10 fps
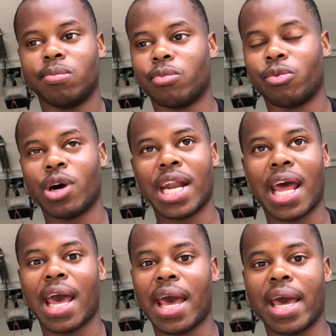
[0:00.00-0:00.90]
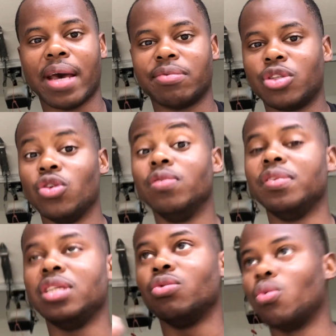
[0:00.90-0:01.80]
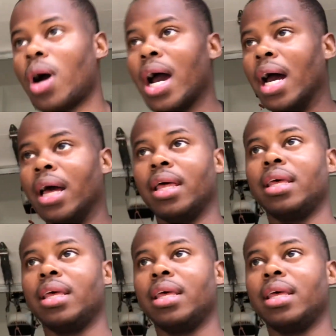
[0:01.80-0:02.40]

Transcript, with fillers: 1.5–2 feet wide,